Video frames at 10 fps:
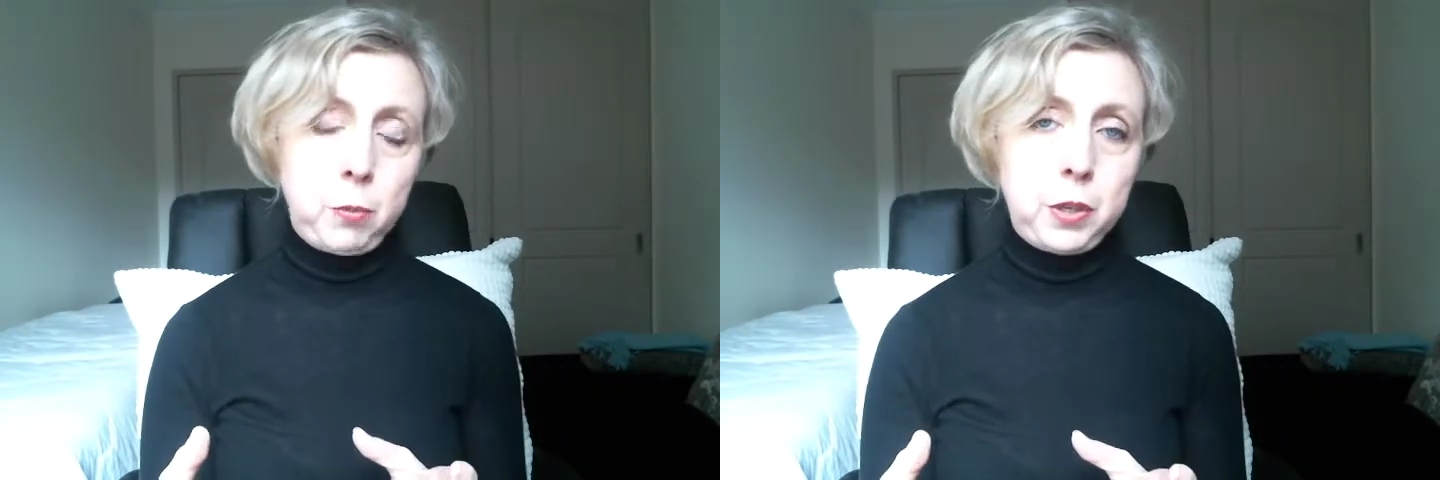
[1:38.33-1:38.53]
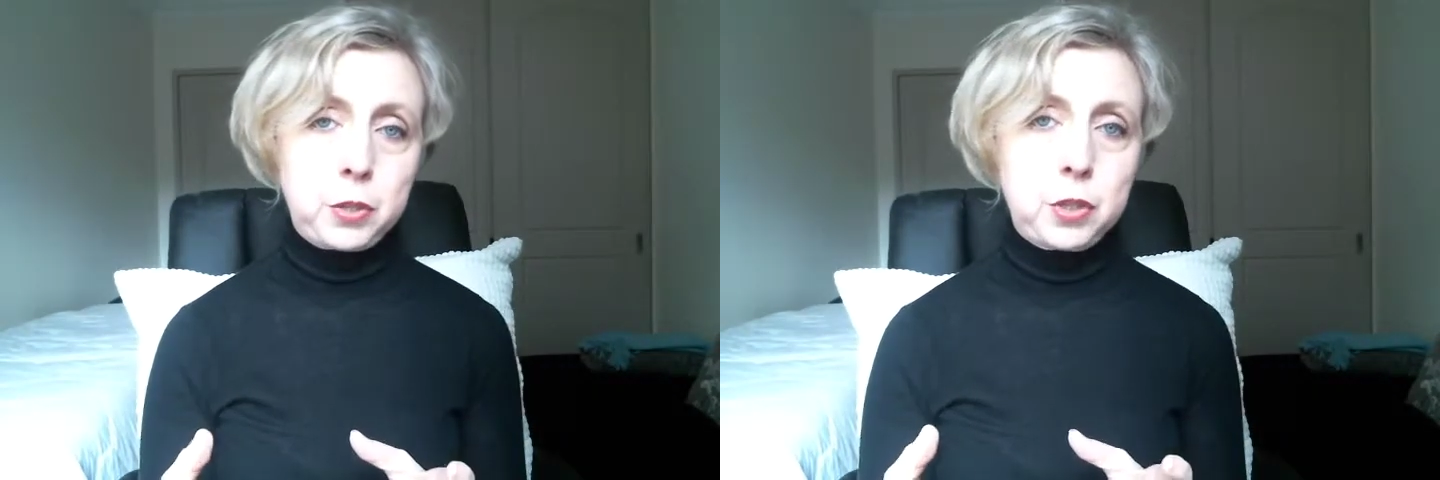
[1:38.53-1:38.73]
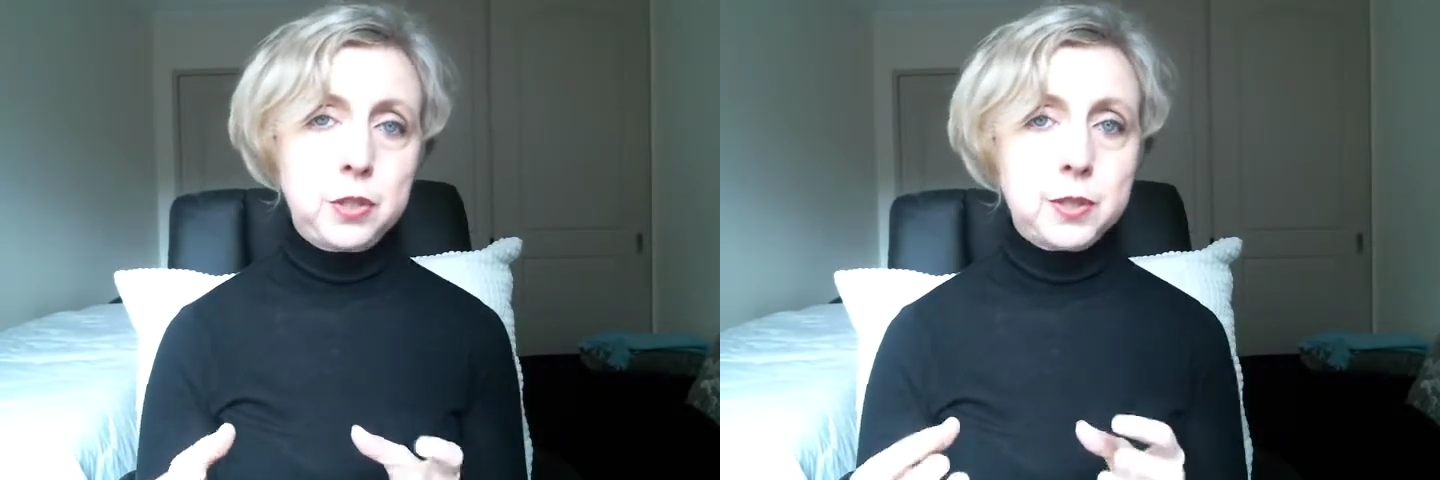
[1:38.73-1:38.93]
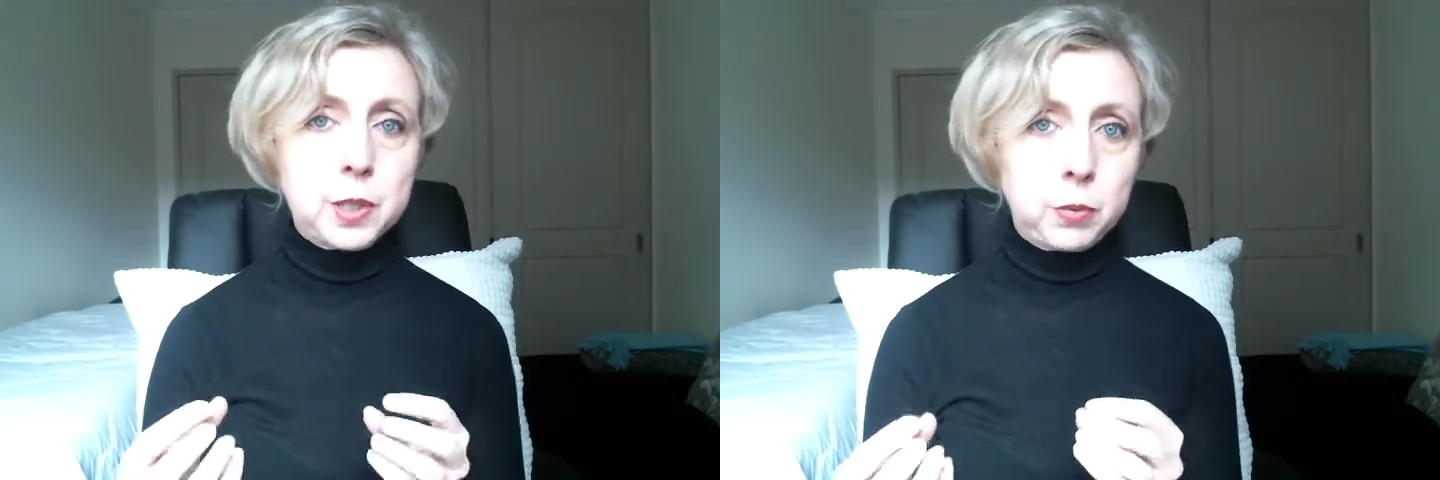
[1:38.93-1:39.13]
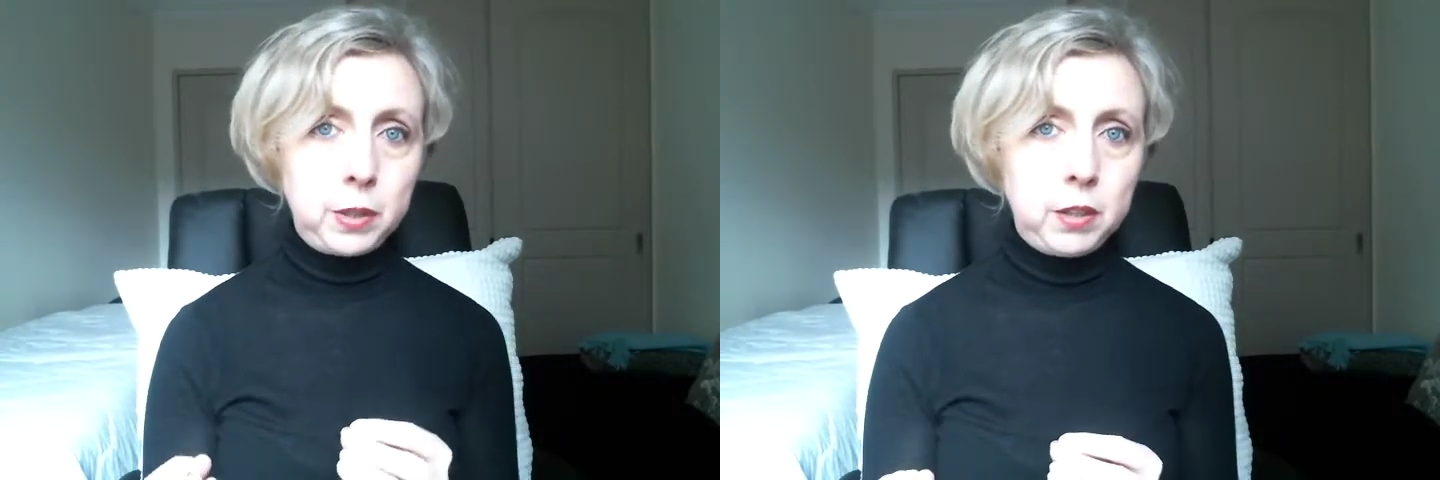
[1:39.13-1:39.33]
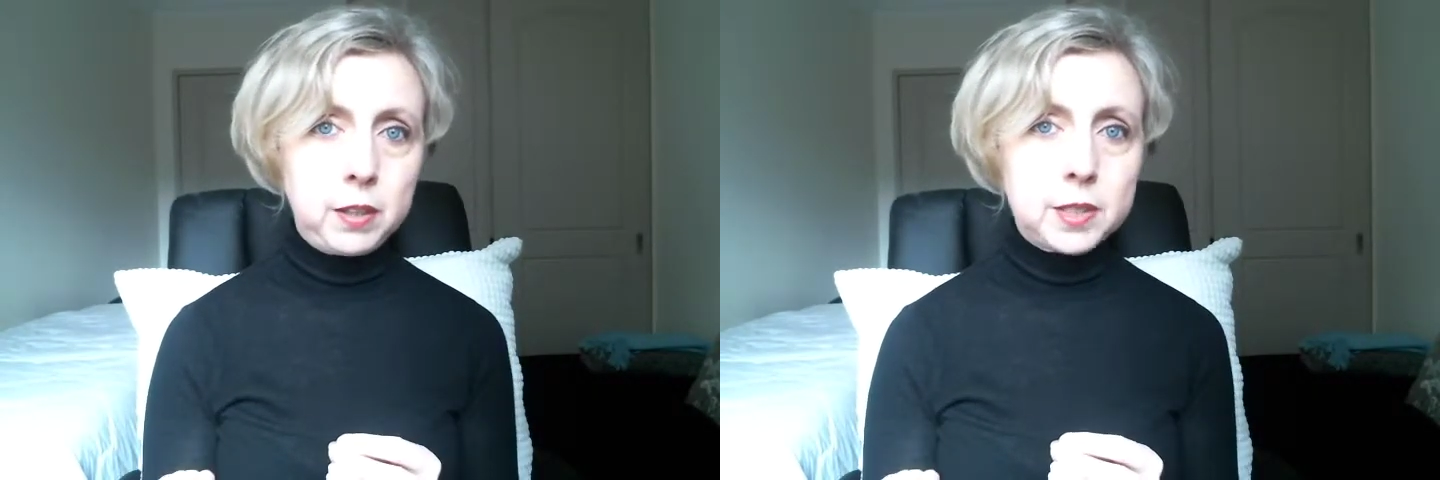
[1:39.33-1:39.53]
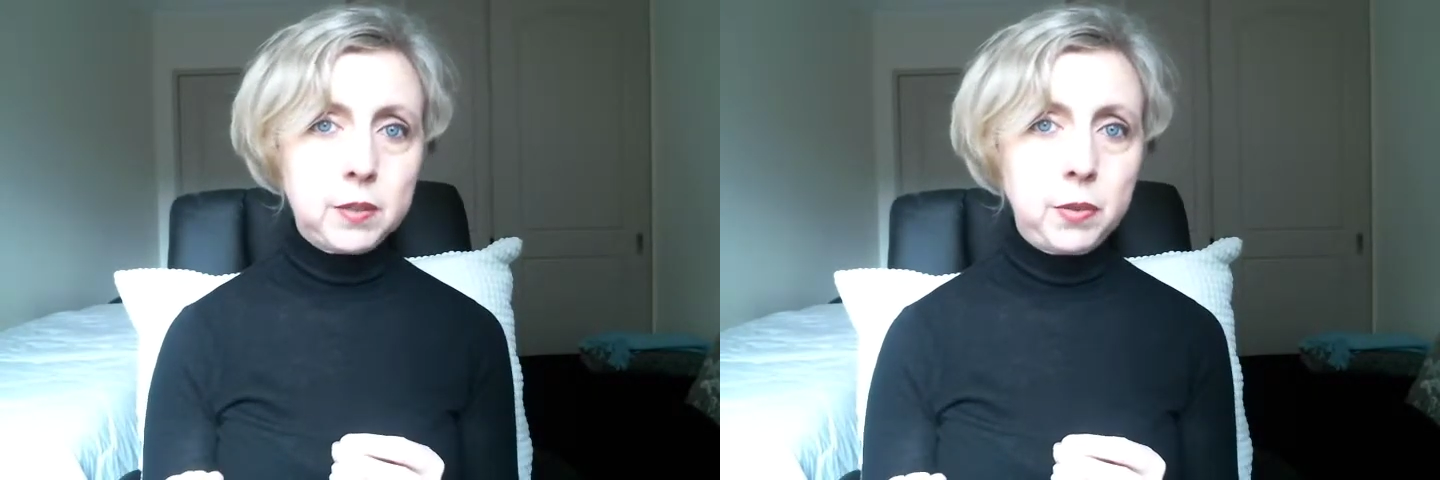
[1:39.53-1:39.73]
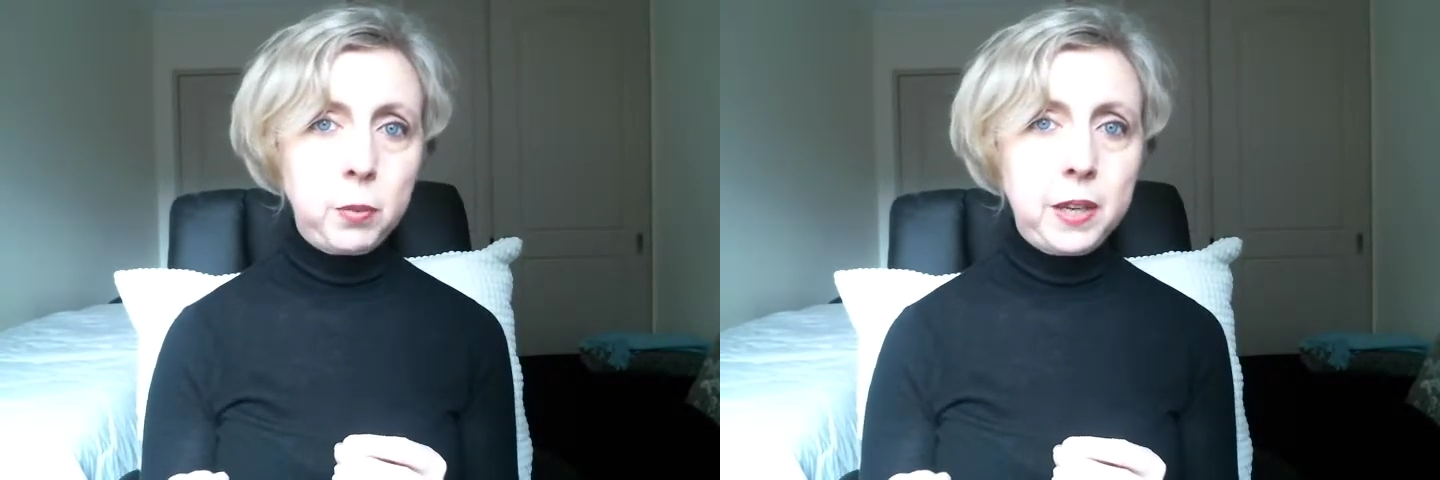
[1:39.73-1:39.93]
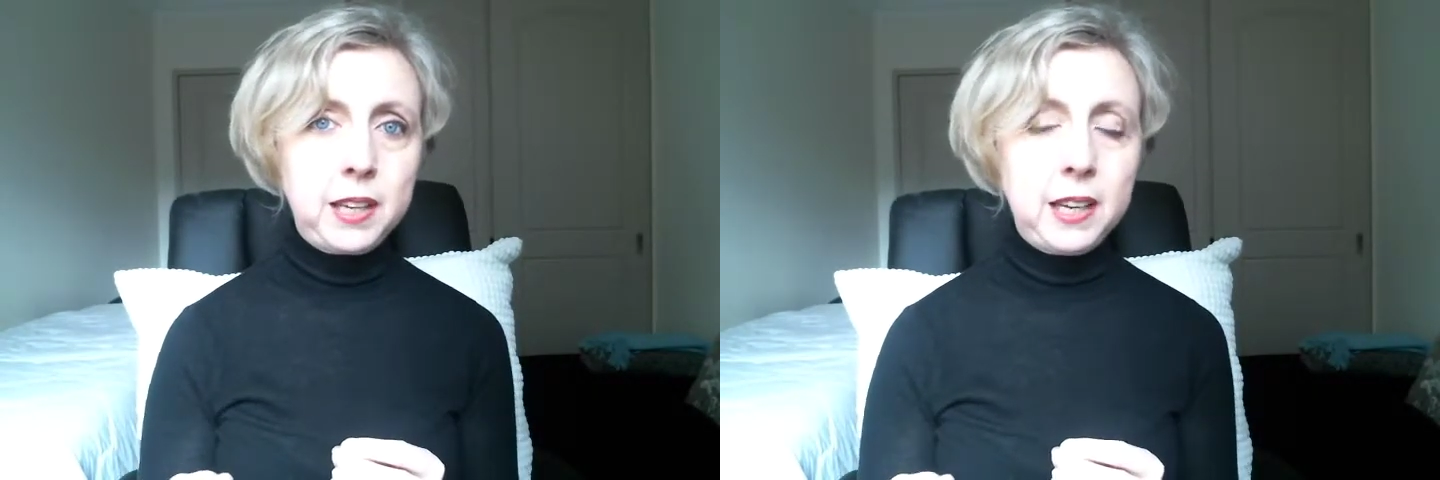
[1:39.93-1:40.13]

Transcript: brushes three nights of the week,